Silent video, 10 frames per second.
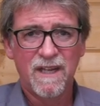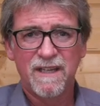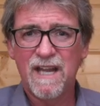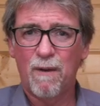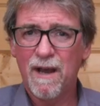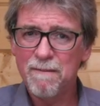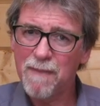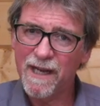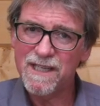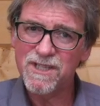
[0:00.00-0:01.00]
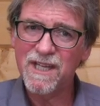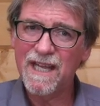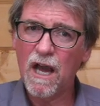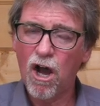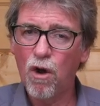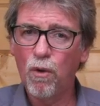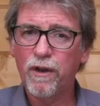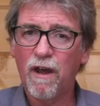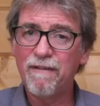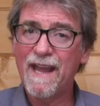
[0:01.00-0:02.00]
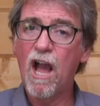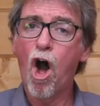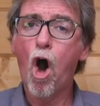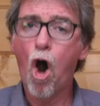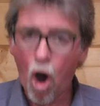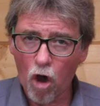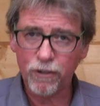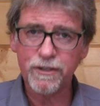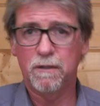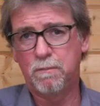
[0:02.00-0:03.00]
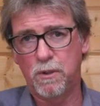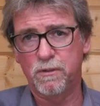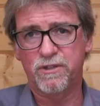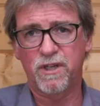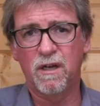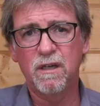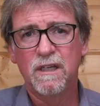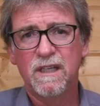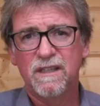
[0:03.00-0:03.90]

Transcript: Now, I managed to get hold of a hot pulsar